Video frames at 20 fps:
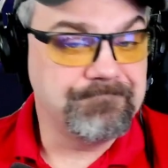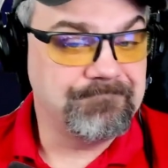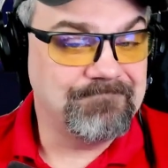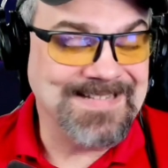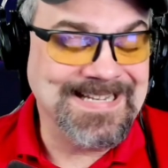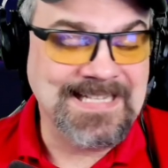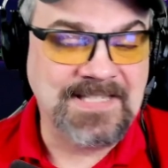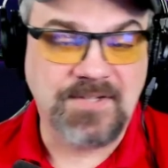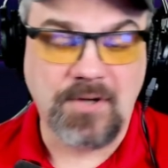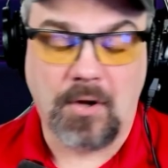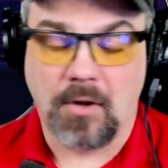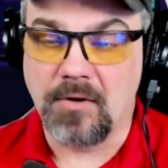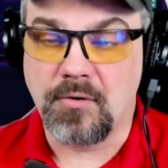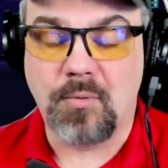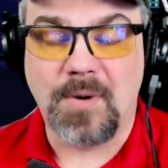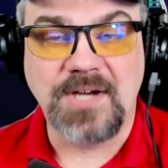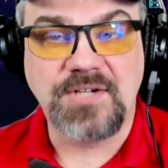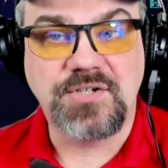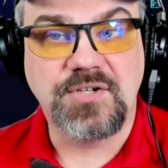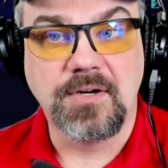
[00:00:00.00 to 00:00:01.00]
It's all a
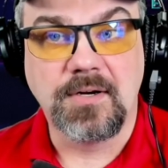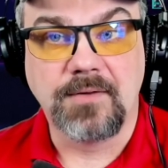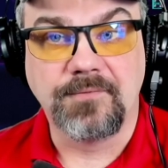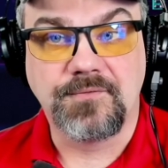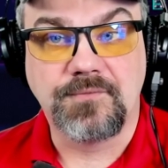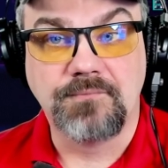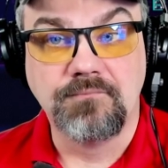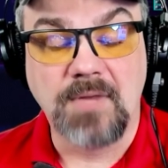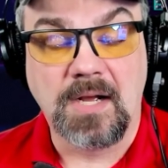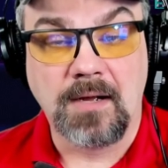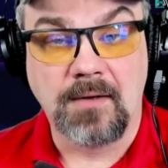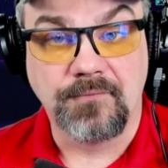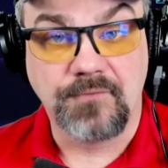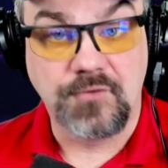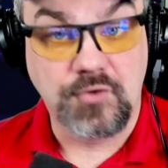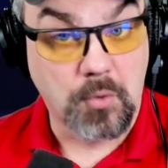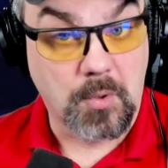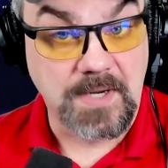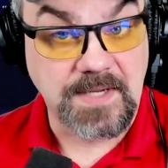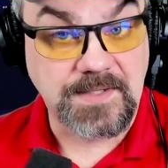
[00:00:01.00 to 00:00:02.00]
question of, of
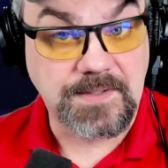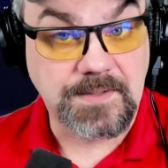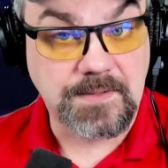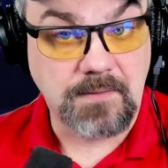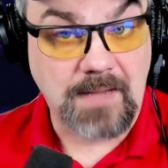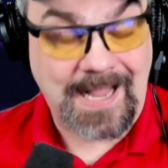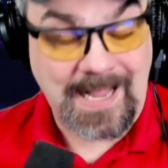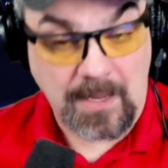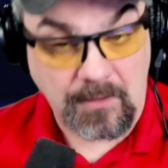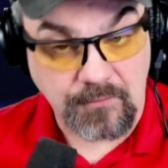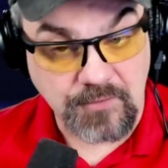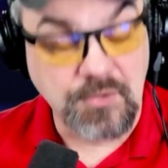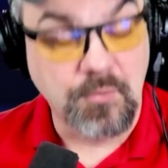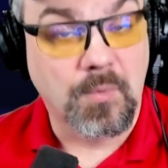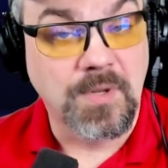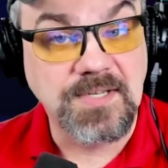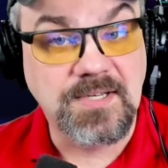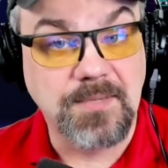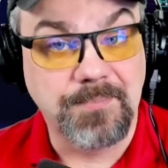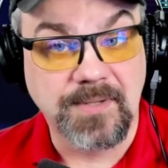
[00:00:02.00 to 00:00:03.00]
choice. How do you
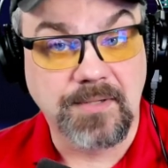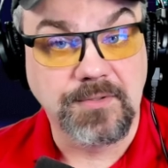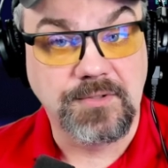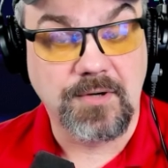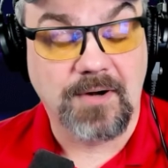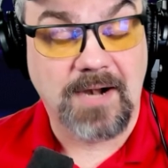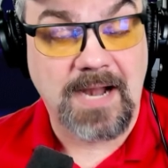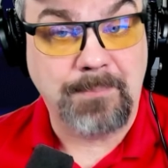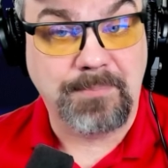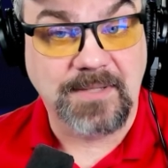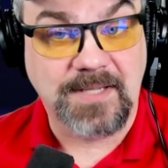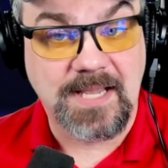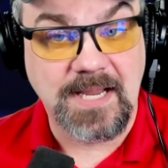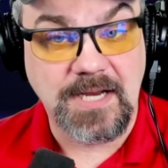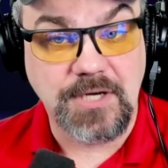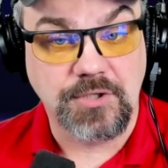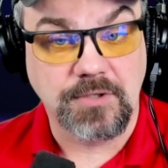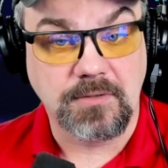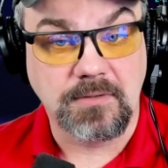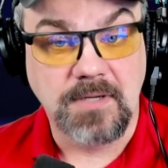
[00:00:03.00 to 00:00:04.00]
want to build your
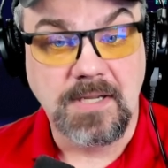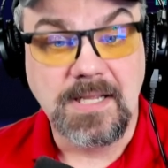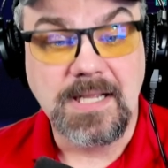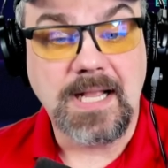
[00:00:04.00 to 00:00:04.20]
application?